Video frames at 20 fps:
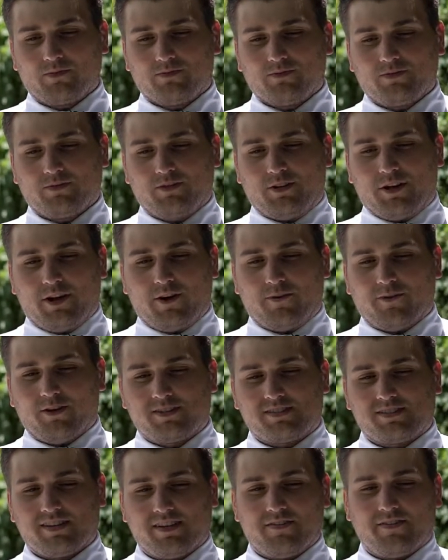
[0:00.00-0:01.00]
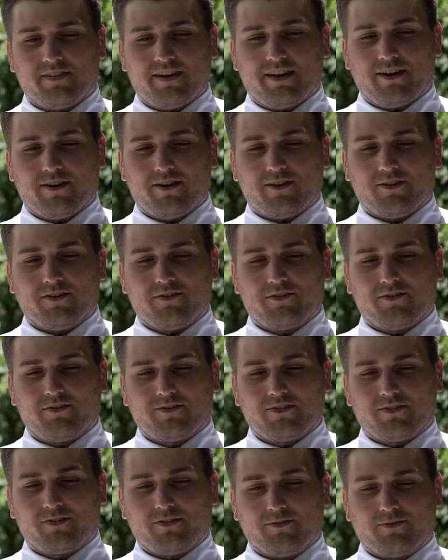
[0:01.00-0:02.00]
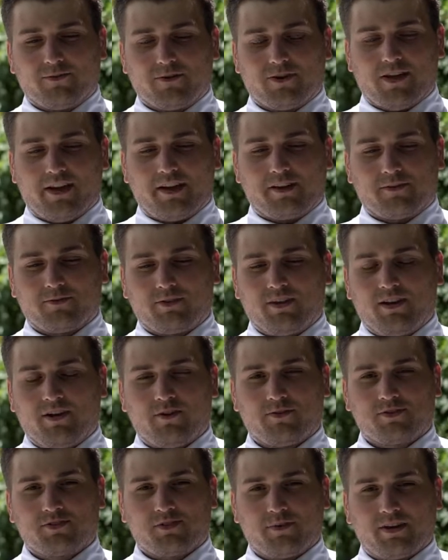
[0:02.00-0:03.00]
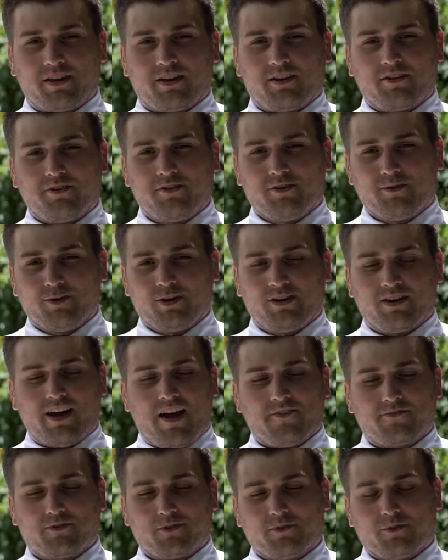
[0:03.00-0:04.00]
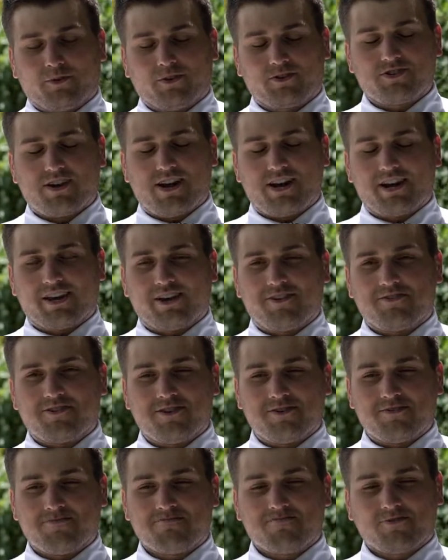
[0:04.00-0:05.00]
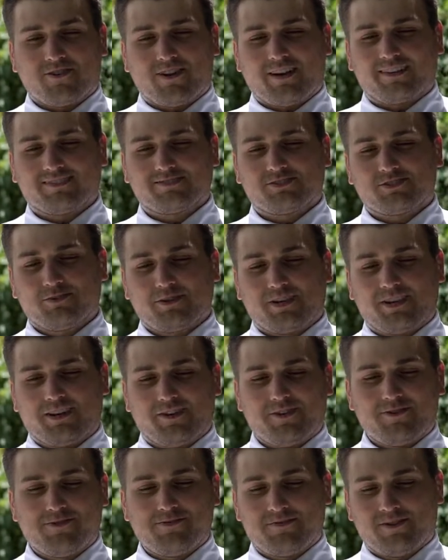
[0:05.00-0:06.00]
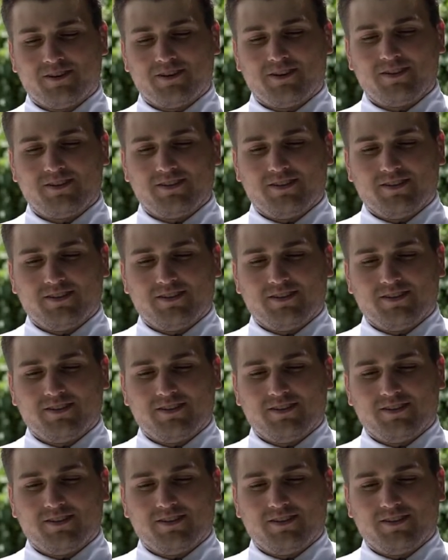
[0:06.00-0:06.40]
we're sitting there, and we're like, should we get an Uber after when we were trying to go home? We're like, should we get an Uber?